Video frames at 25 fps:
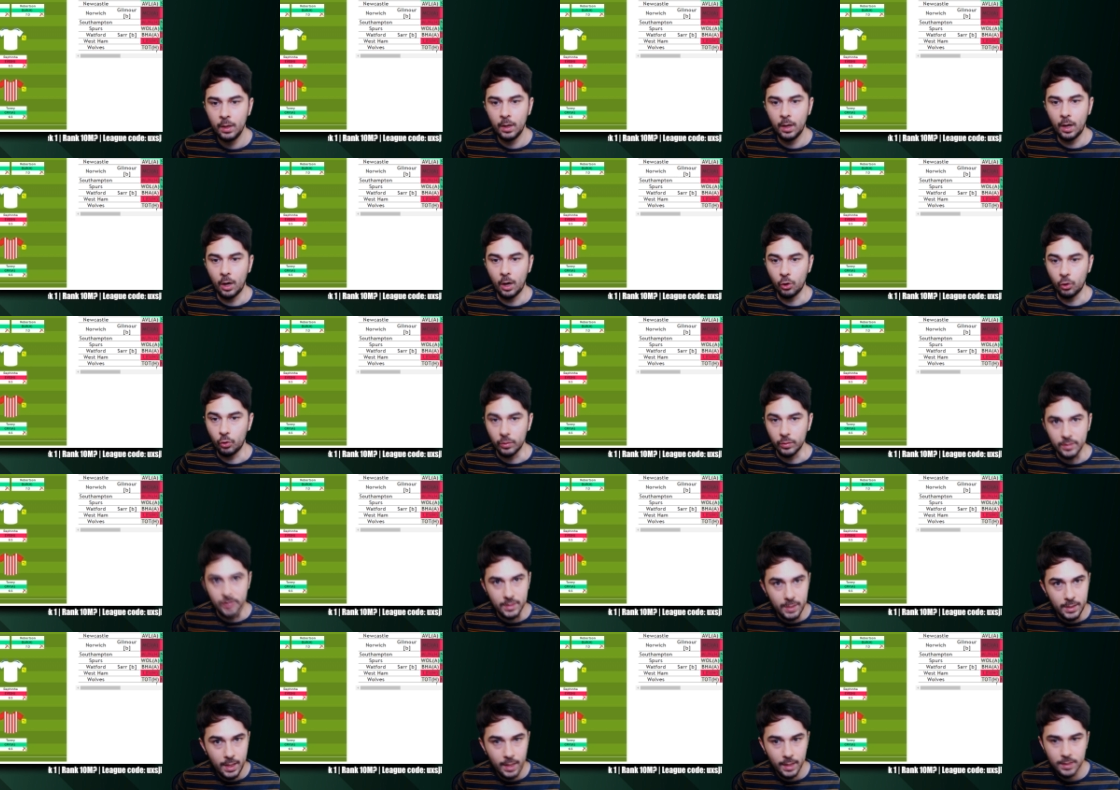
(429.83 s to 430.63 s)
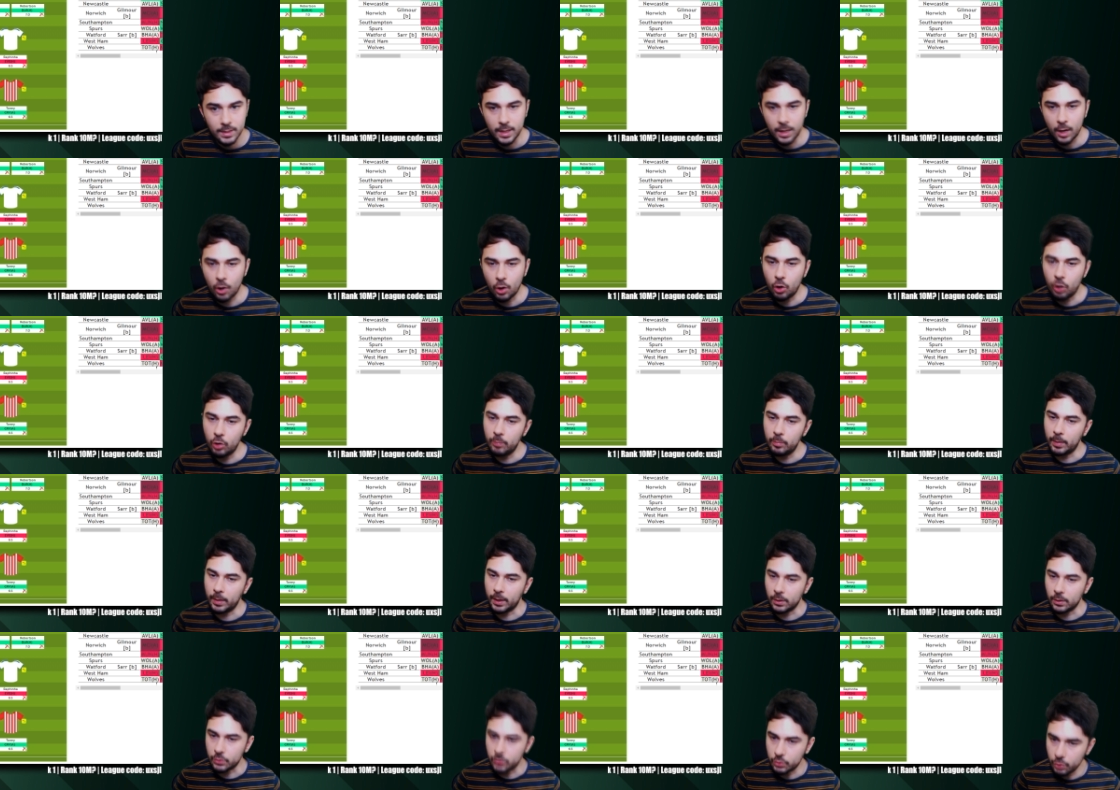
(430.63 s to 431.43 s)
I've got Dias at home
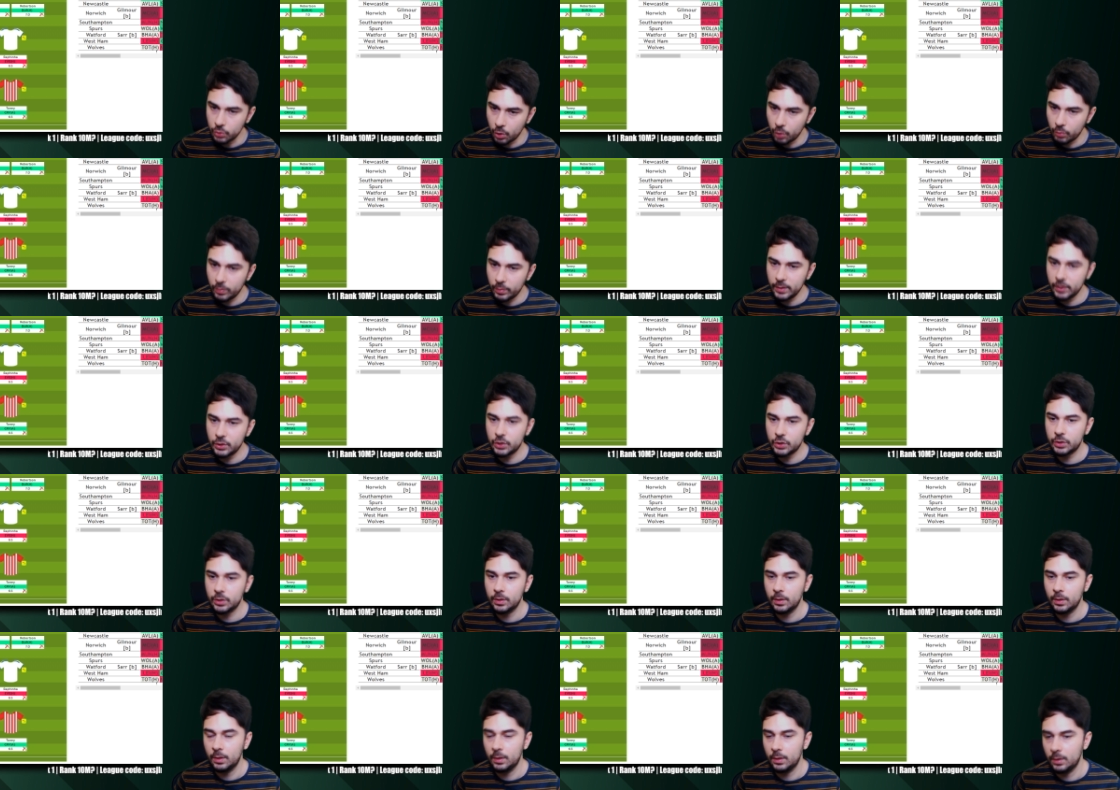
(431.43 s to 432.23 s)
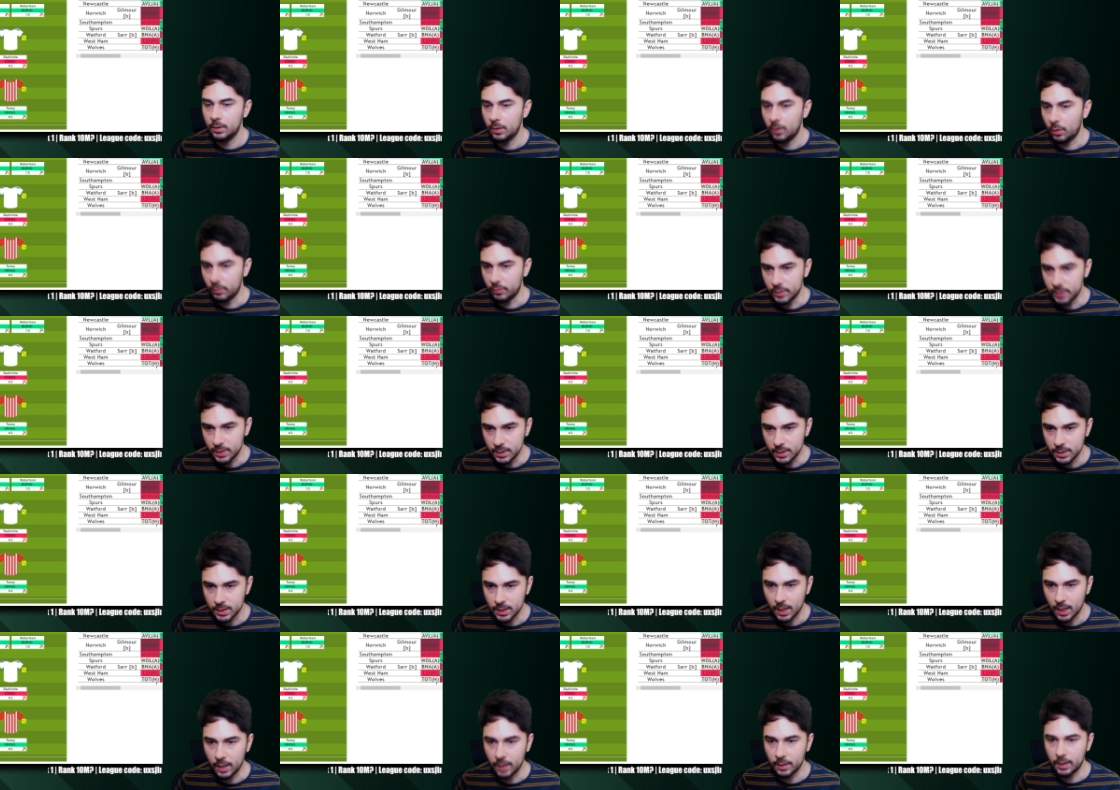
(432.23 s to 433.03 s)
against Norwich. Obviously
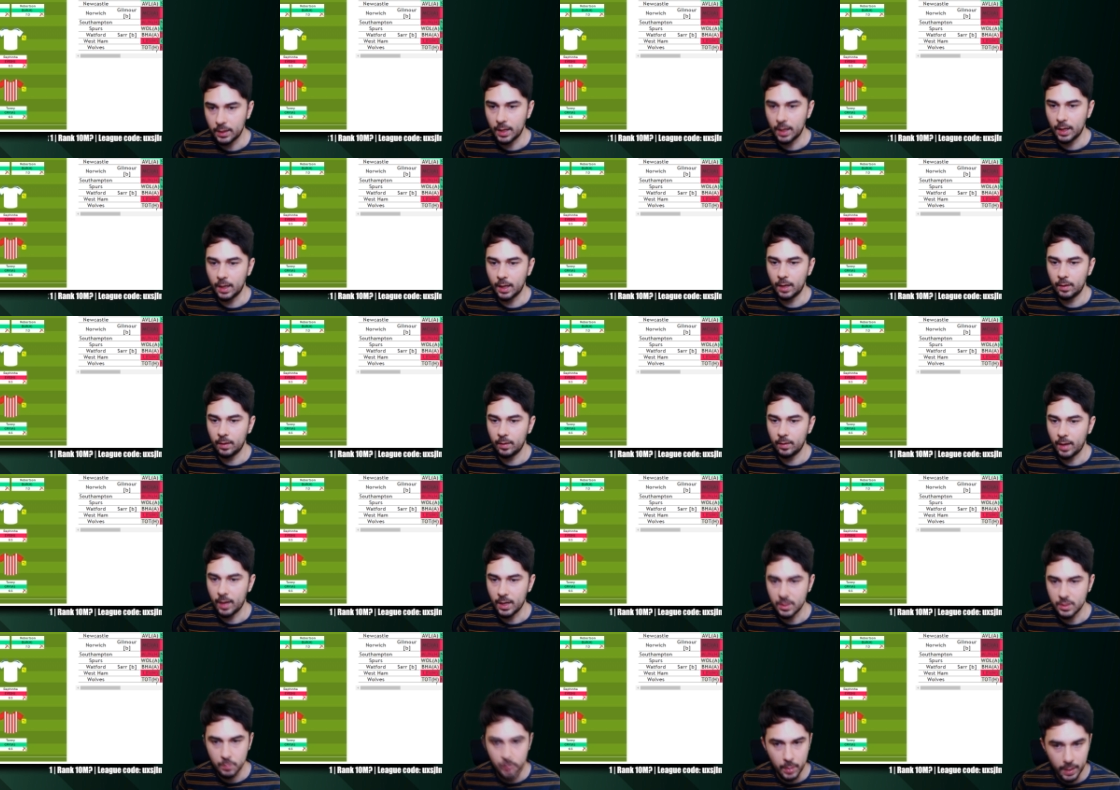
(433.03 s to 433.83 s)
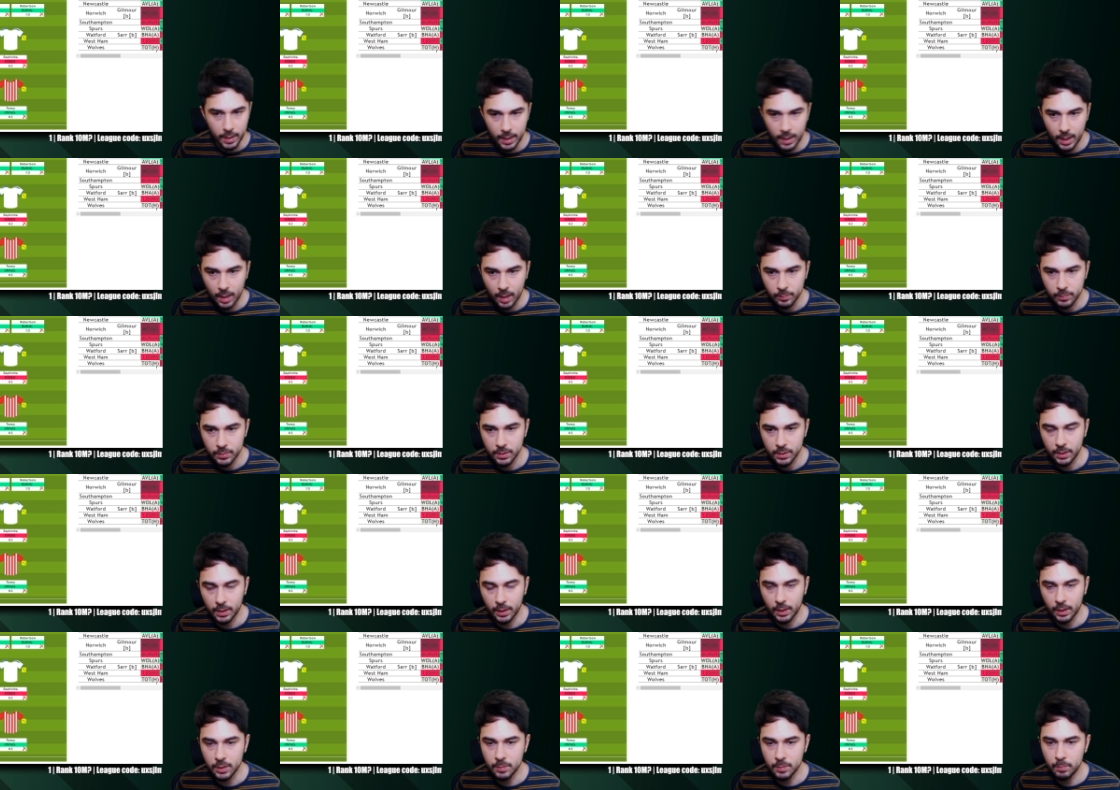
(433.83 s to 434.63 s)
Salah there as my captain
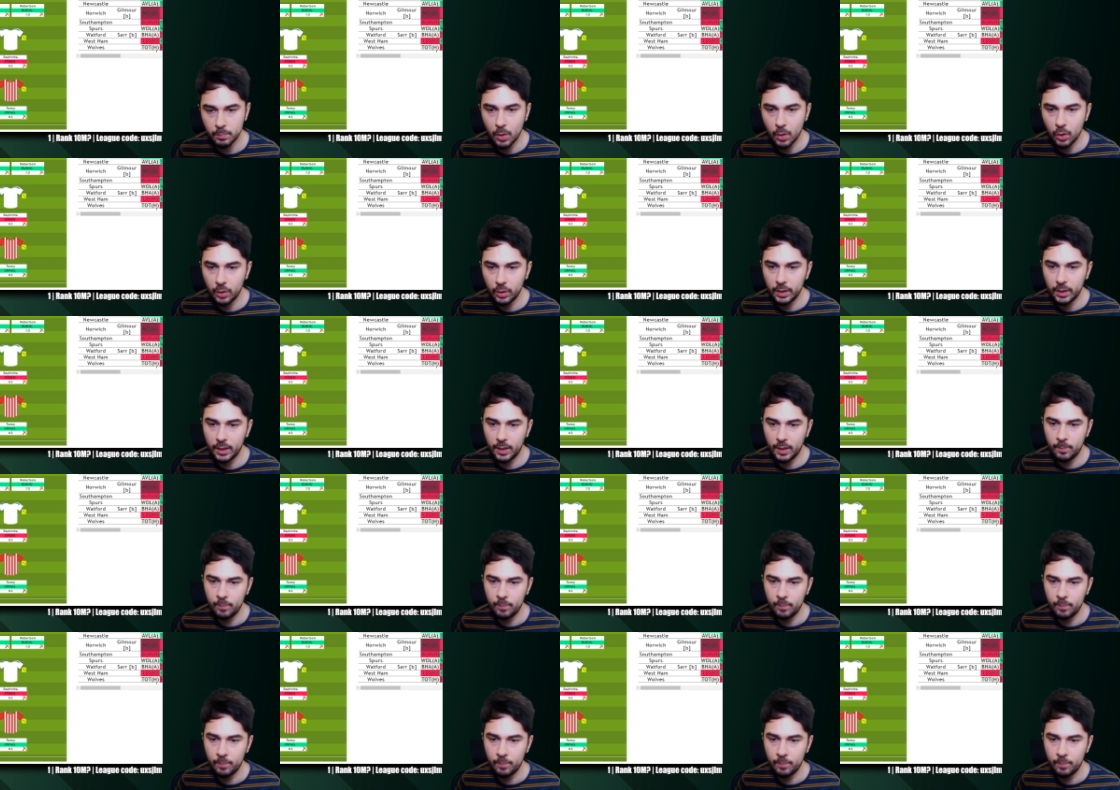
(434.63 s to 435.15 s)
against Burnley.